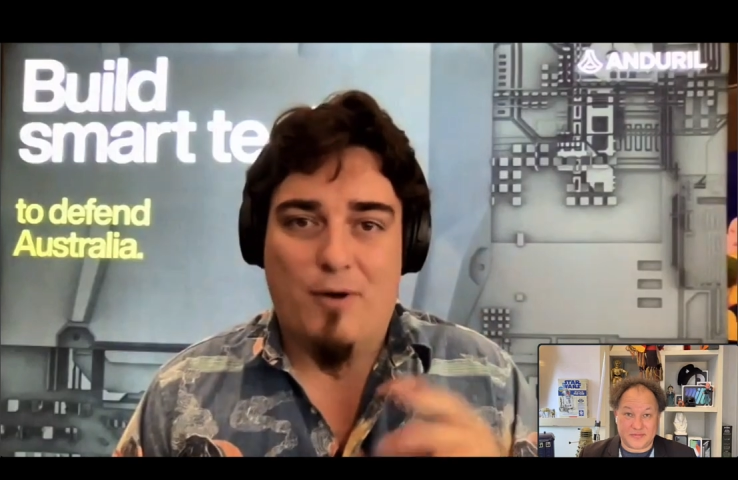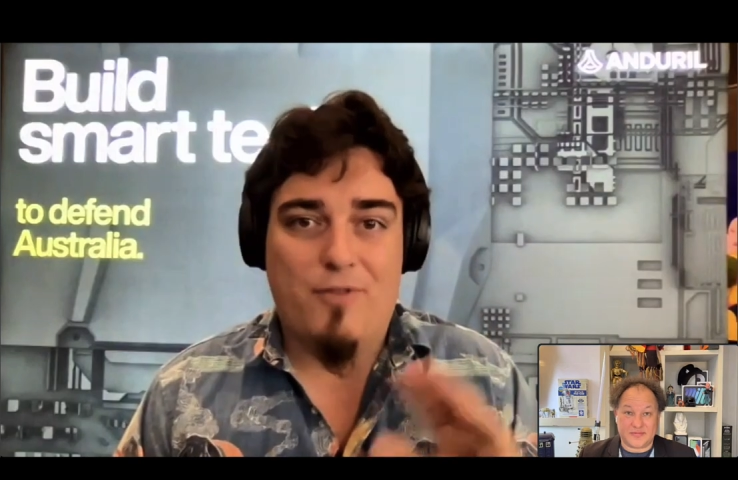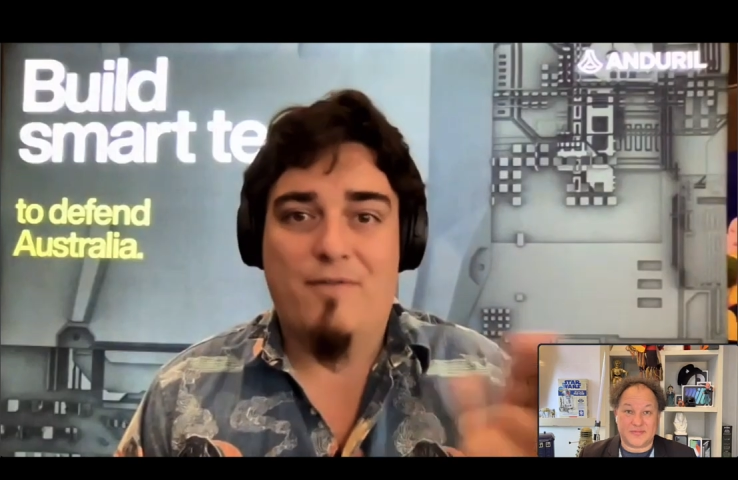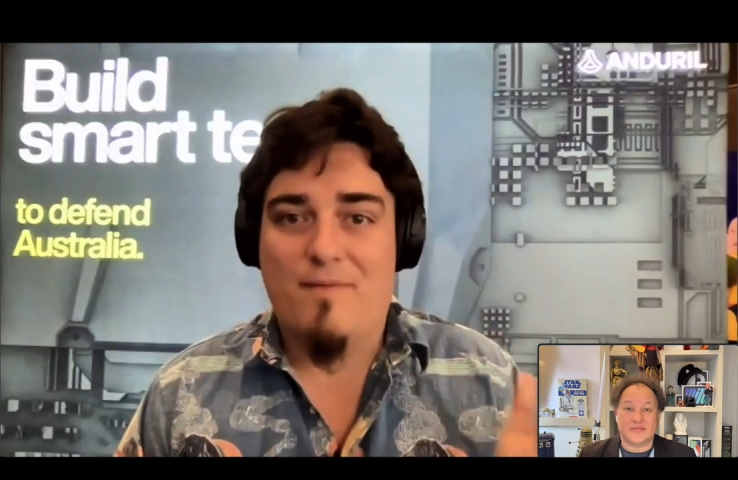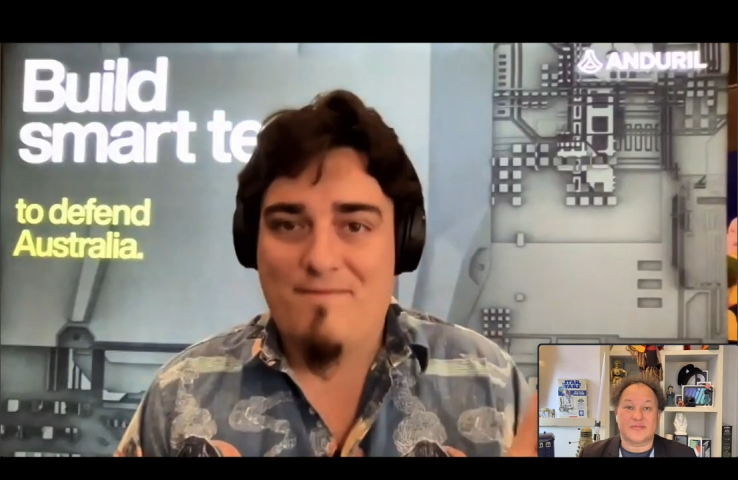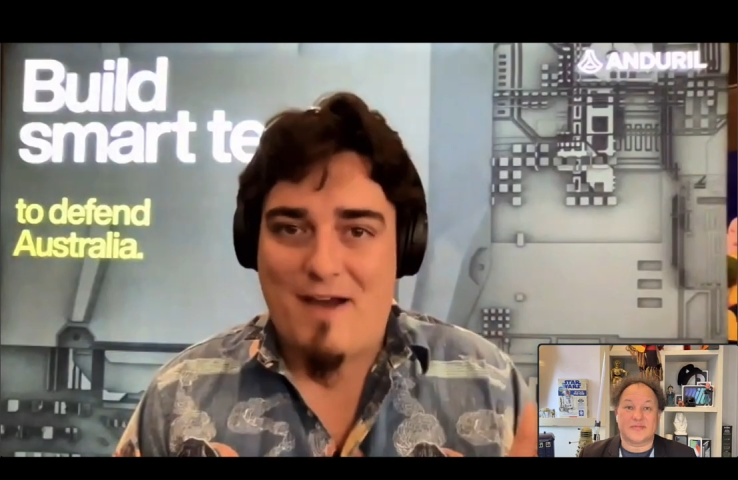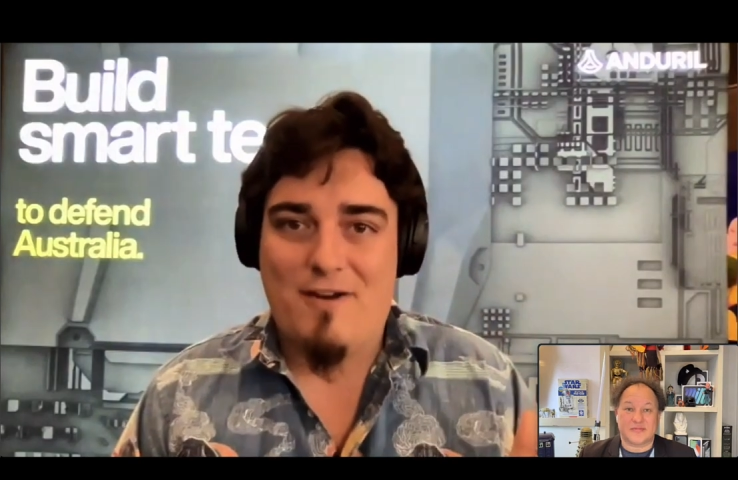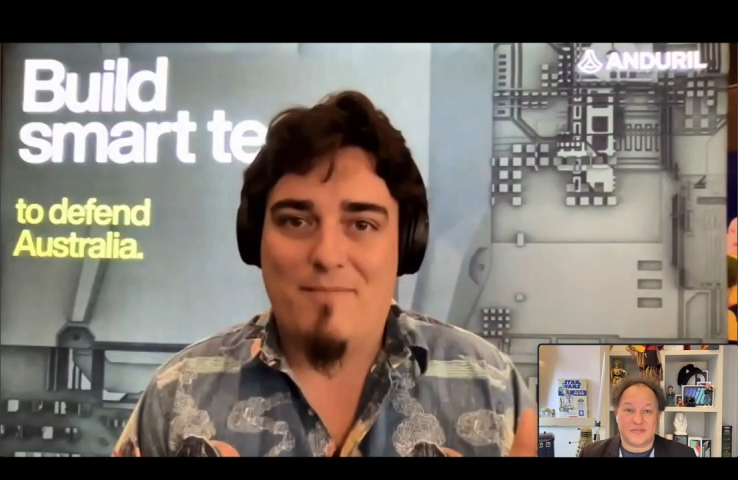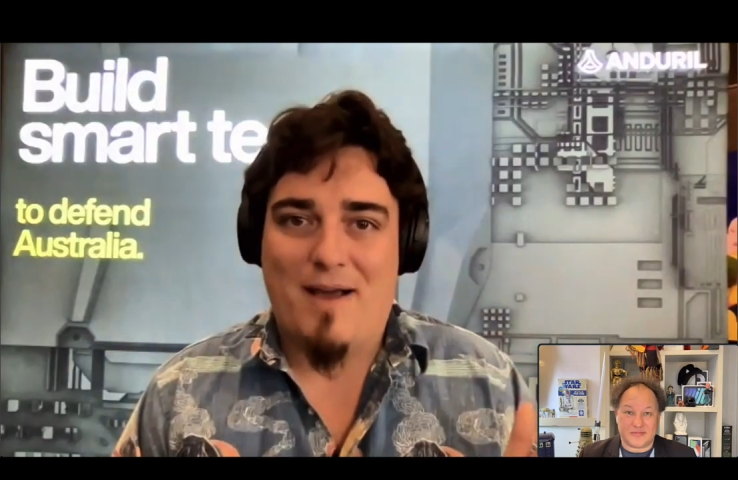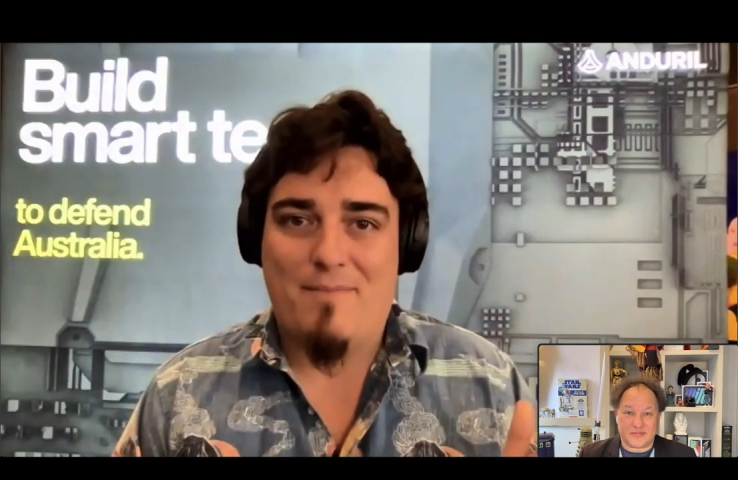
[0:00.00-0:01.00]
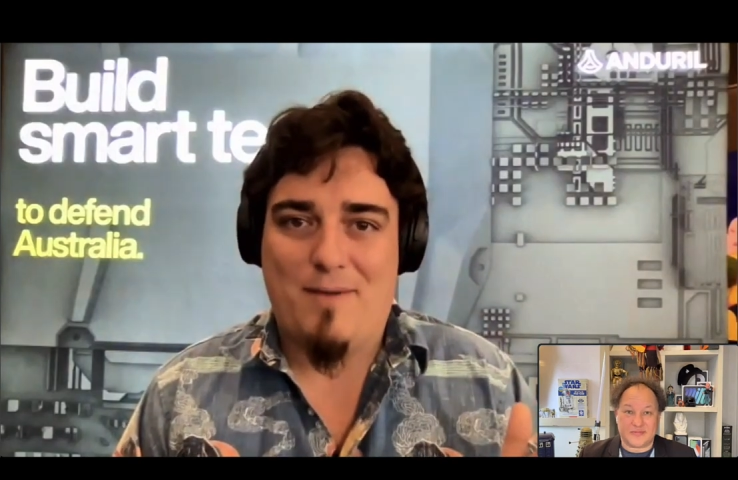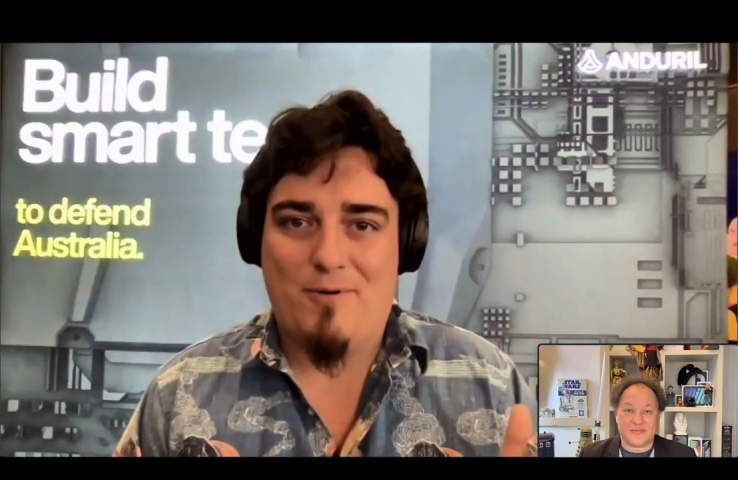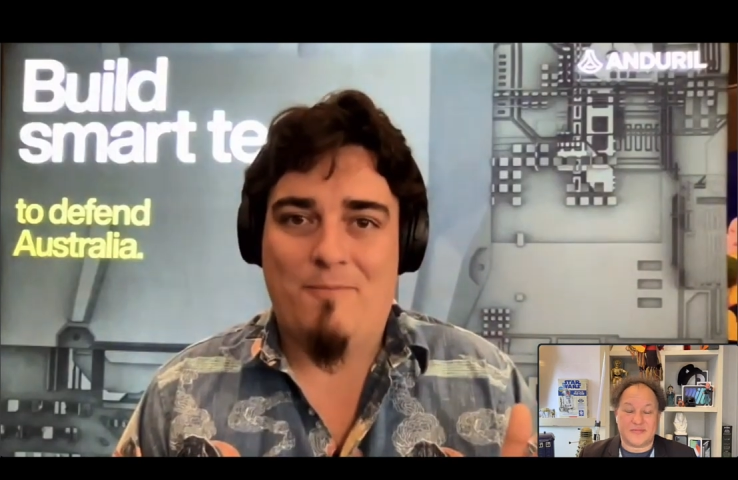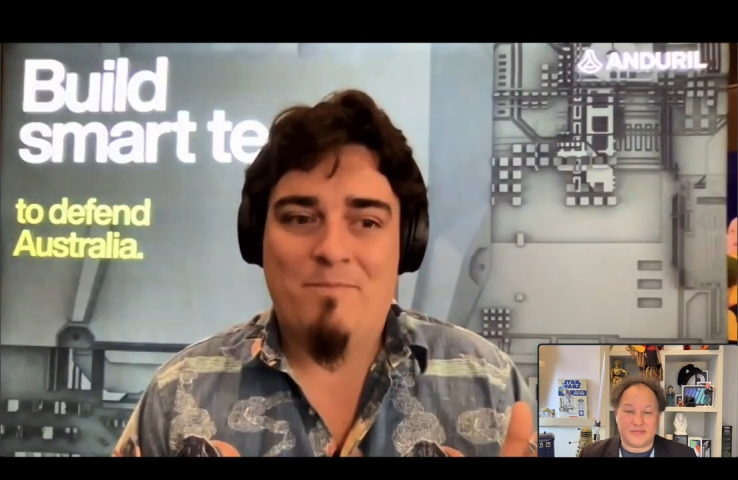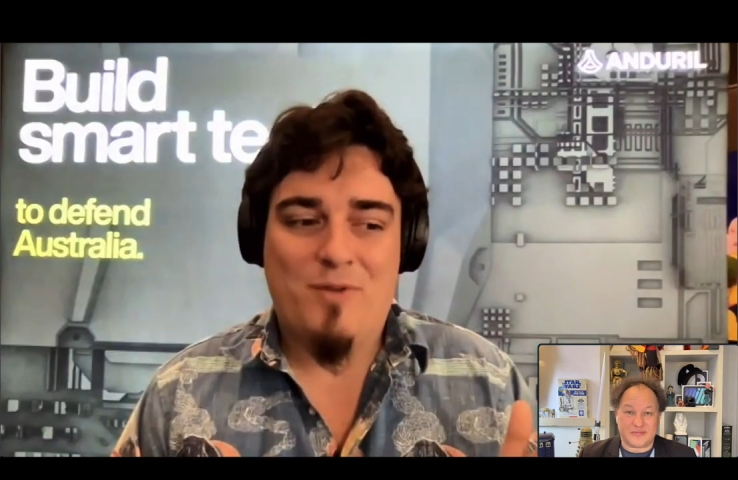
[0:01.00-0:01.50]
both of them founded by
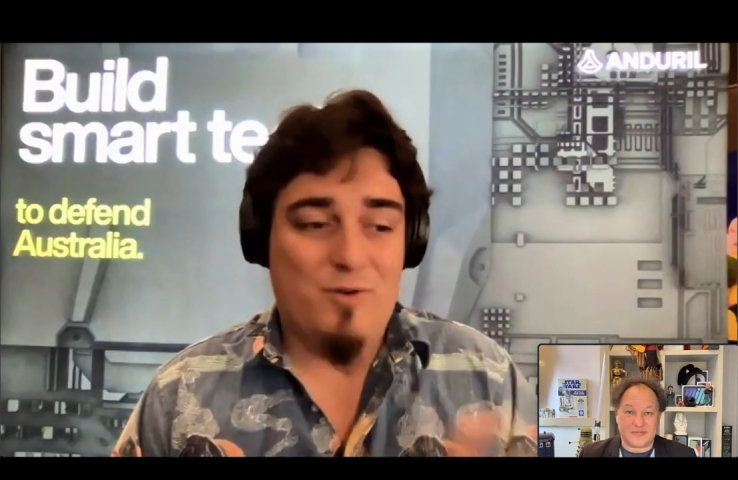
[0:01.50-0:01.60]
people